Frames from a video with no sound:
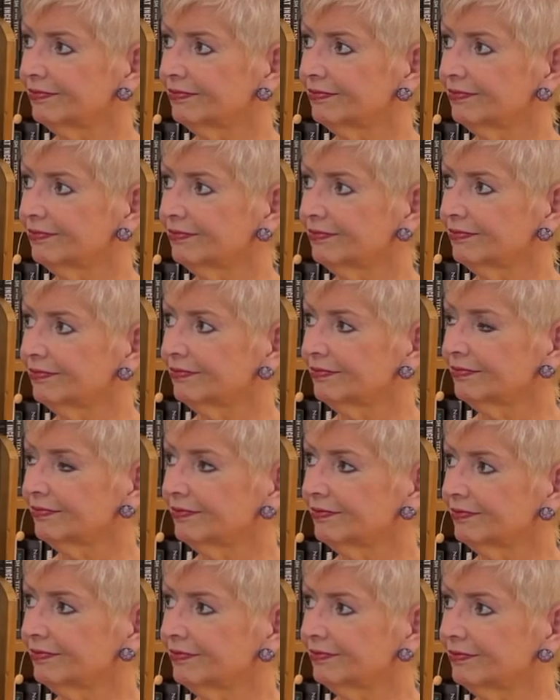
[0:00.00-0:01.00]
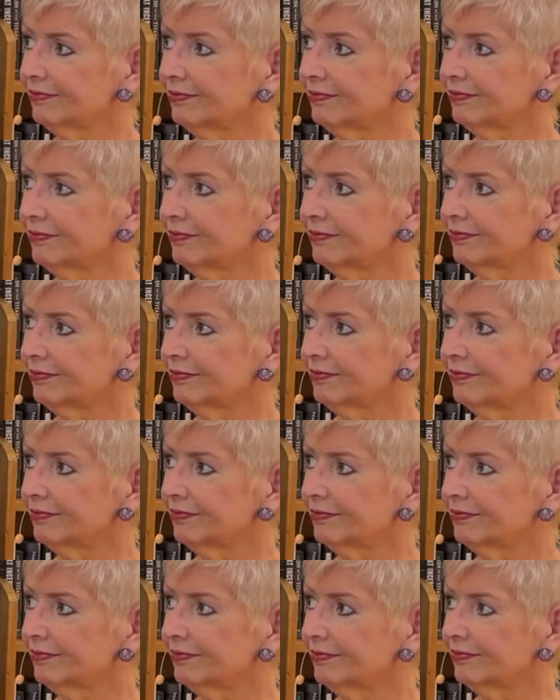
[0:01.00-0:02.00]

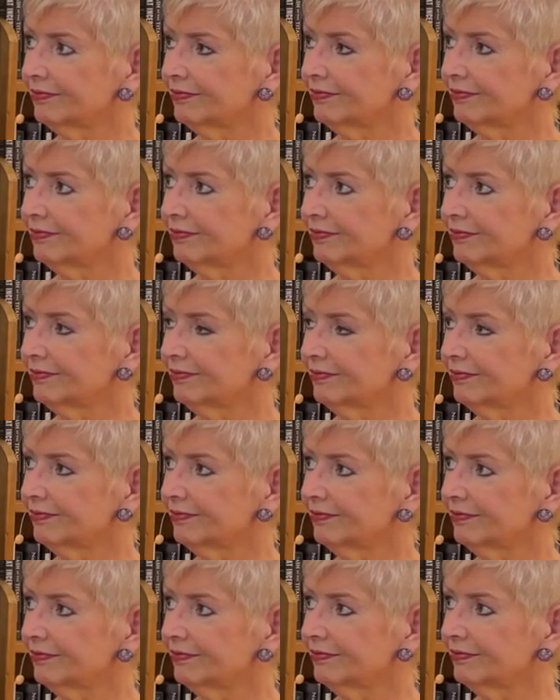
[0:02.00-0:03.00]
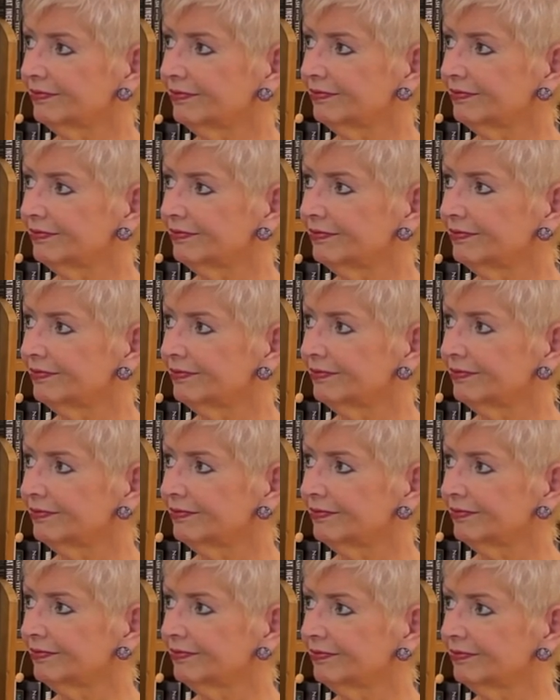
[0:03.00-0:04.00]

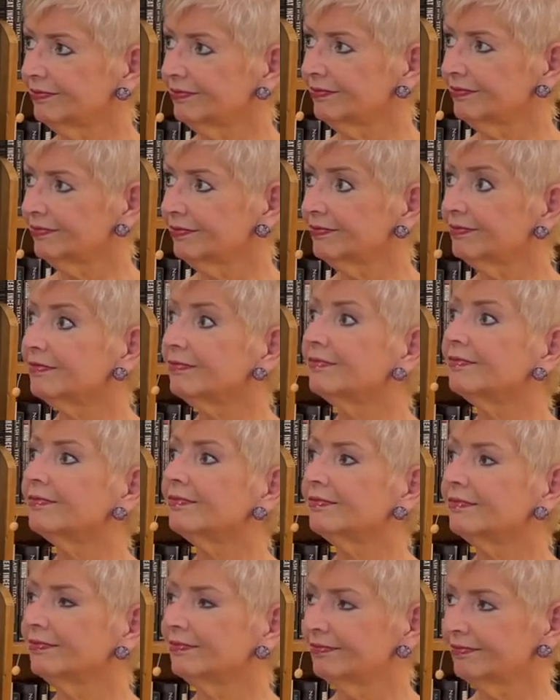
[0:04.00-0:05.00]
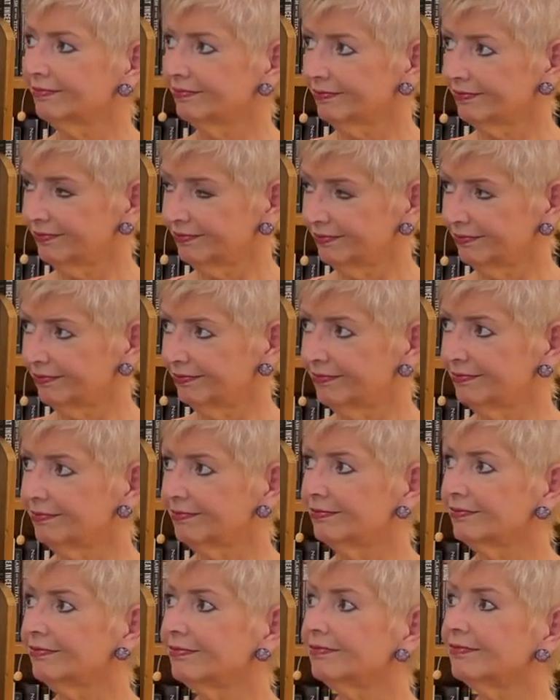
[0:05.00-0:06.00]

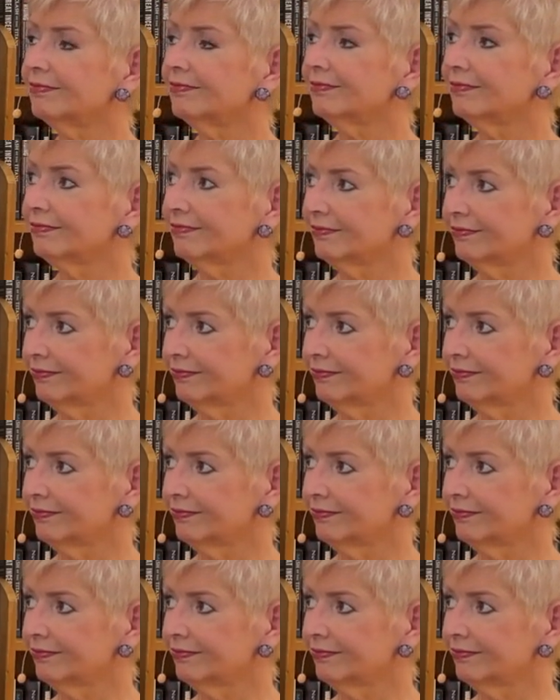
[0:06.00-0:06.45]
[no speech]